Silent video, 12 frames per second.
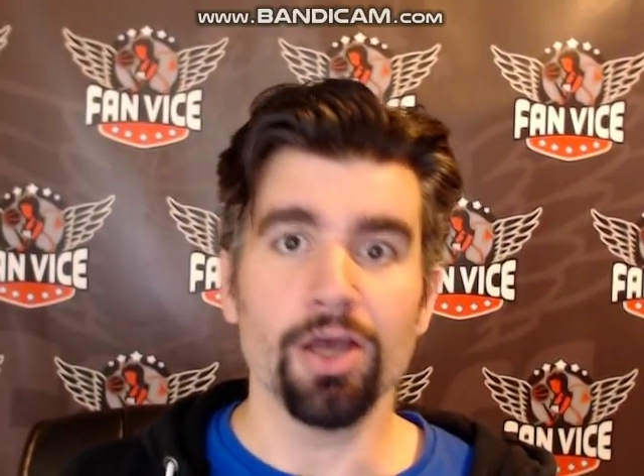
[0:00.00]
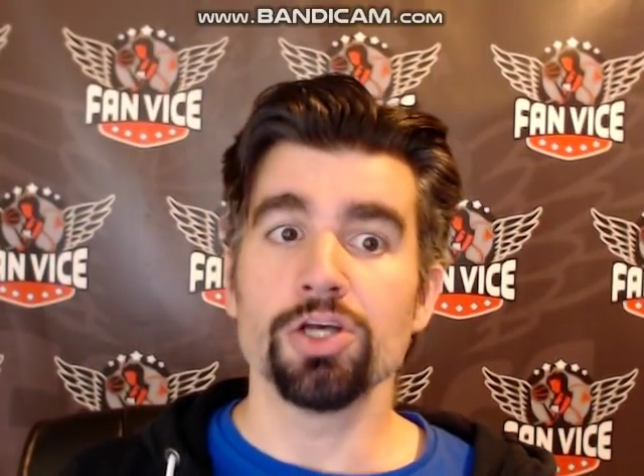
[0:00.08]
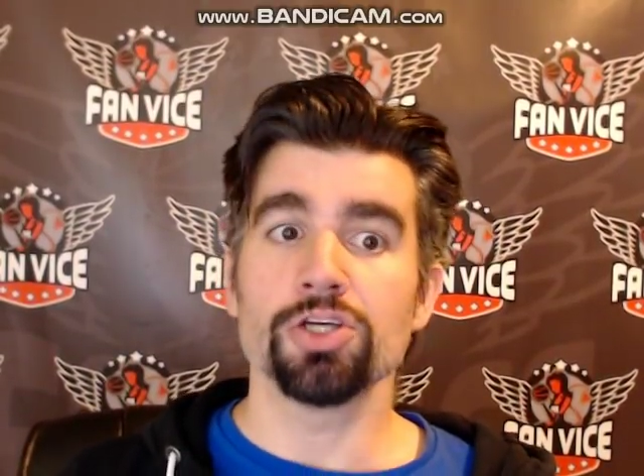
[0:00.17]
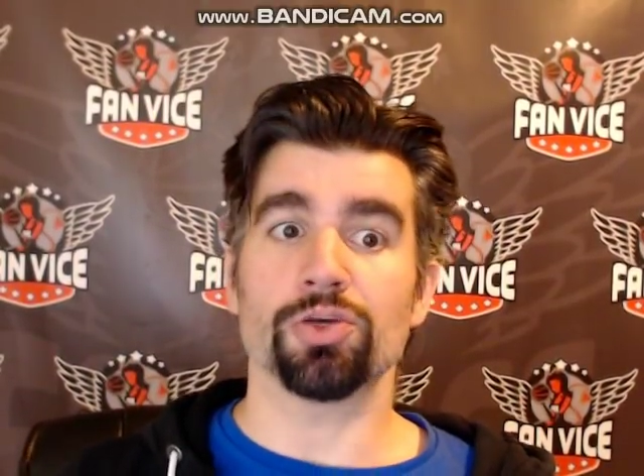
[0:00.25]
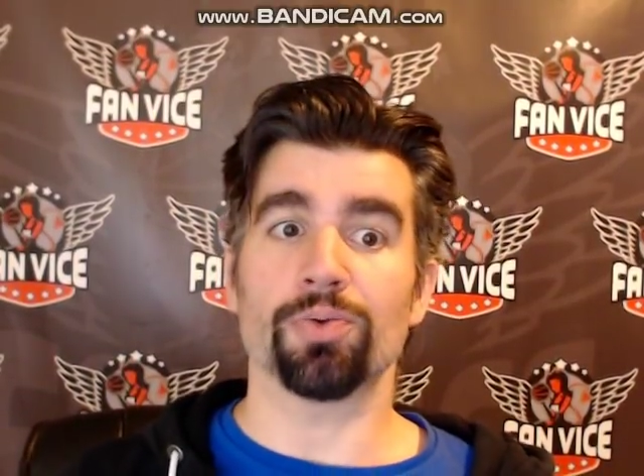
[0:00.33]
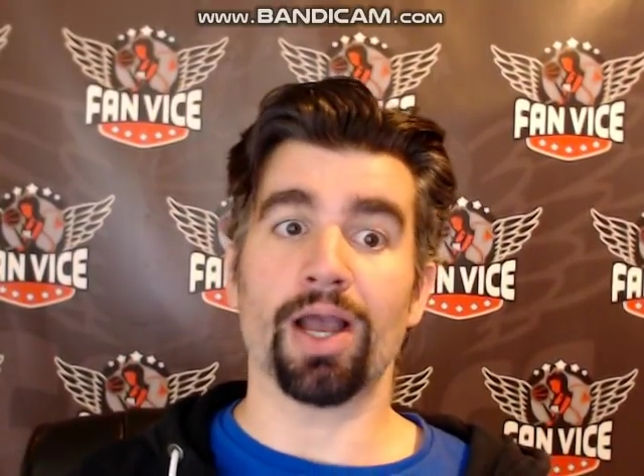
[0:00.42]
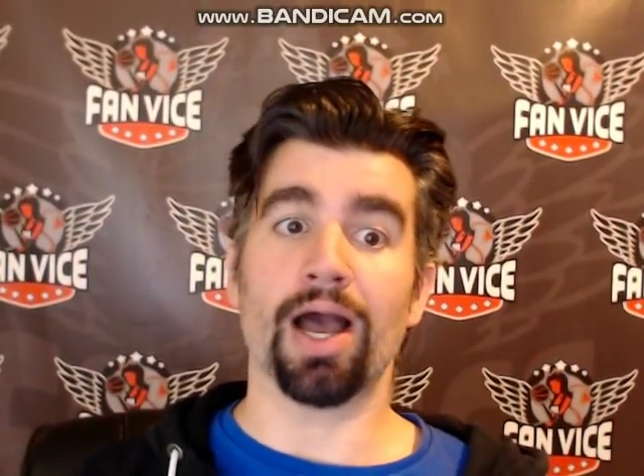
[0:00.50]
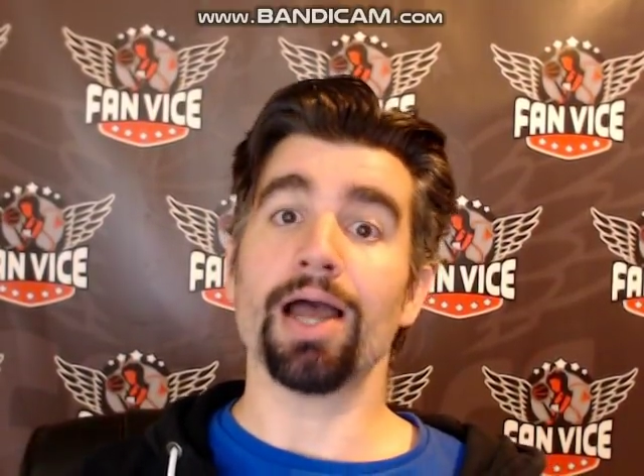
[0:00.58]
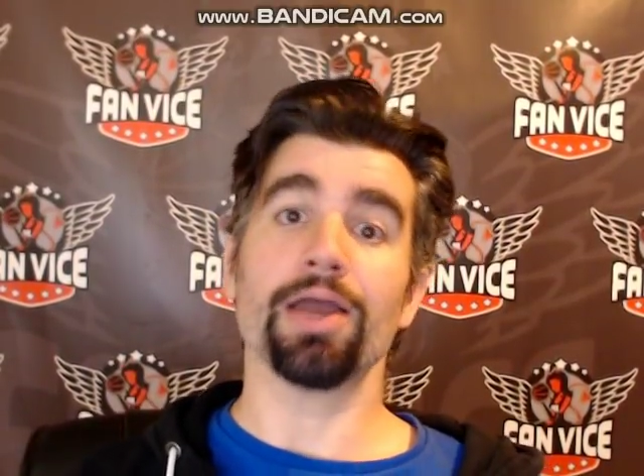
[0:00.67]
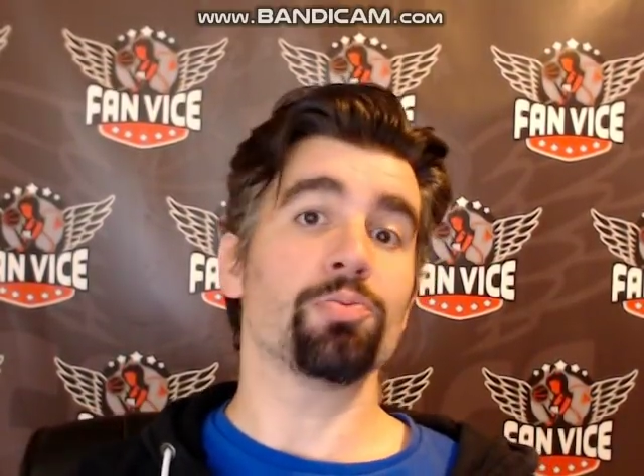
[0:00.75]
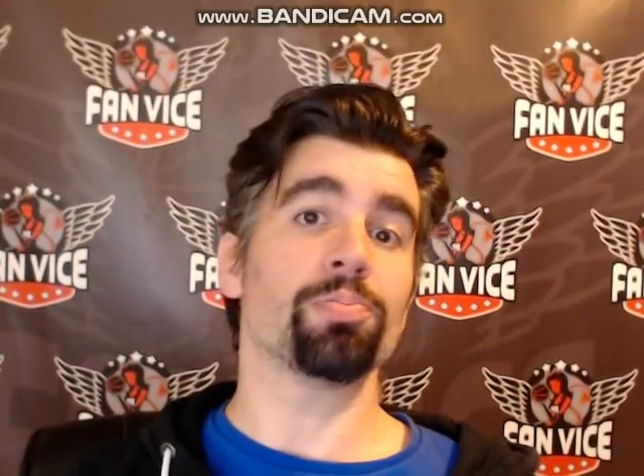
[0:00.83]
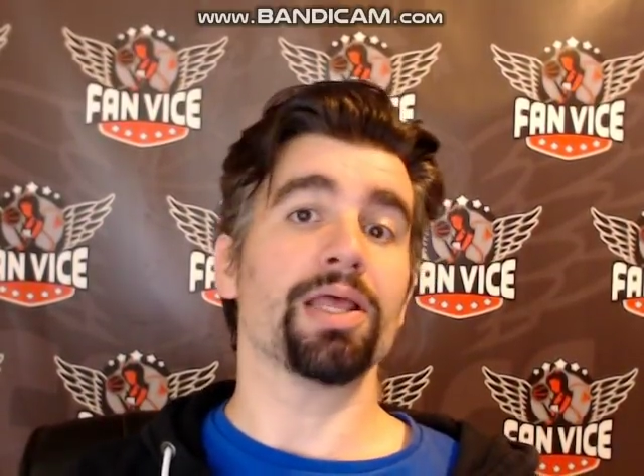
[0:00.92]
So a guy
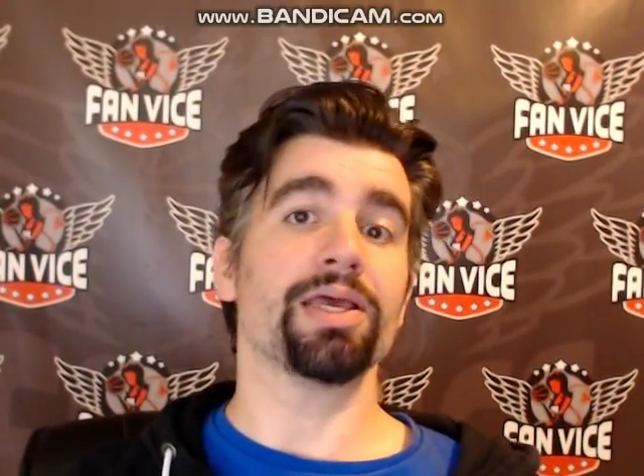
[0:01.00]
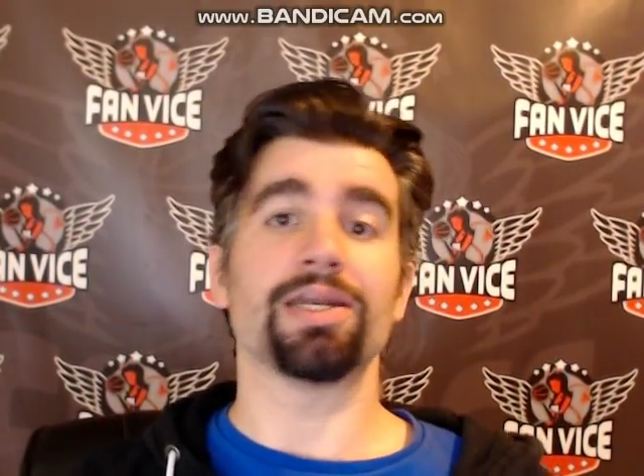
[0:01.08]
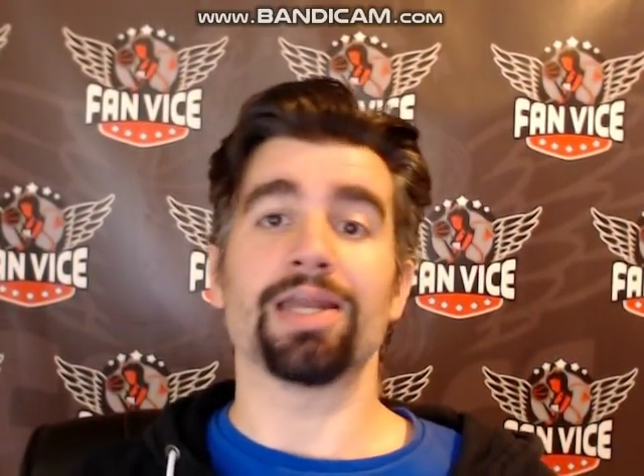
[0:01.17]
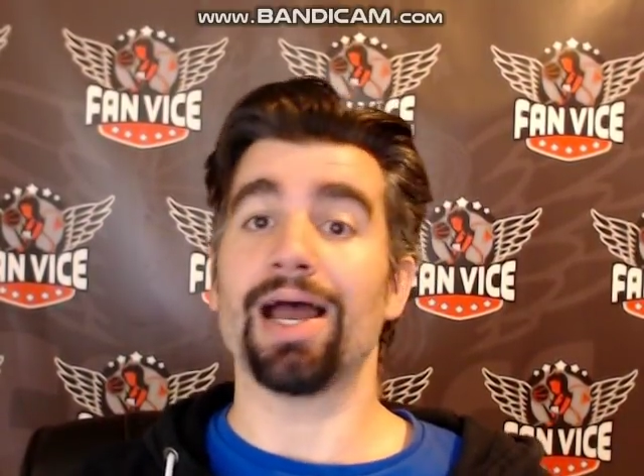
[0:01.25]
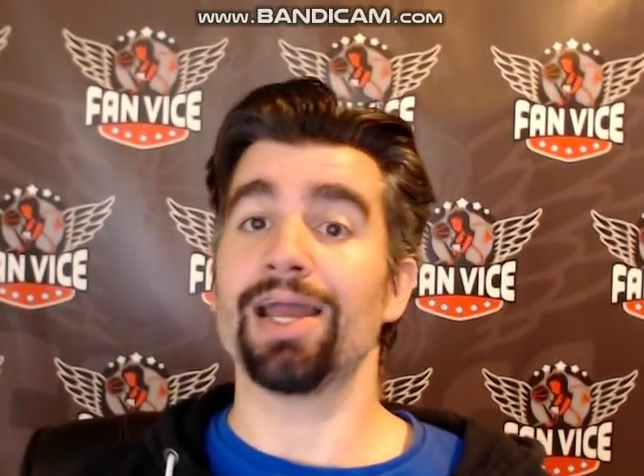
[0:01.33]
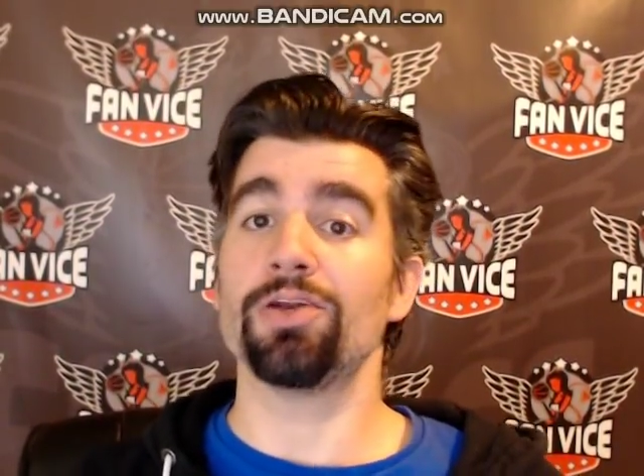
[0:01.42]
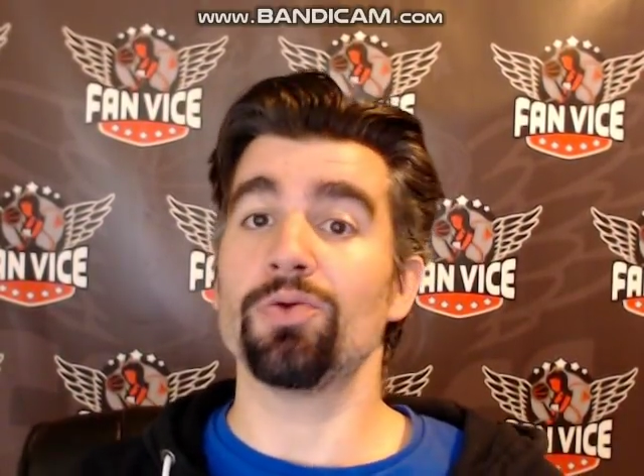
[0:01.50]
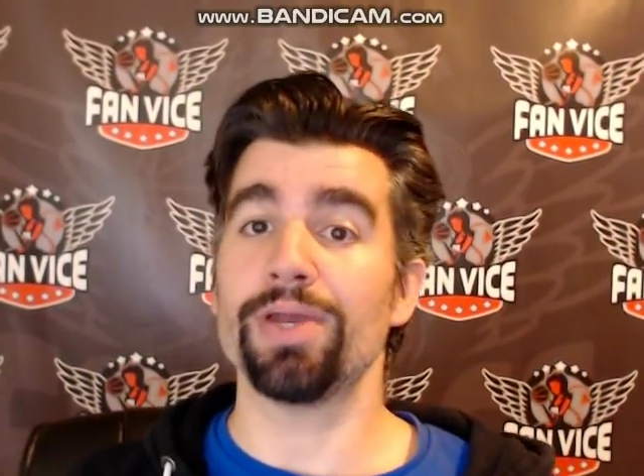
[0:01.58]
who played 9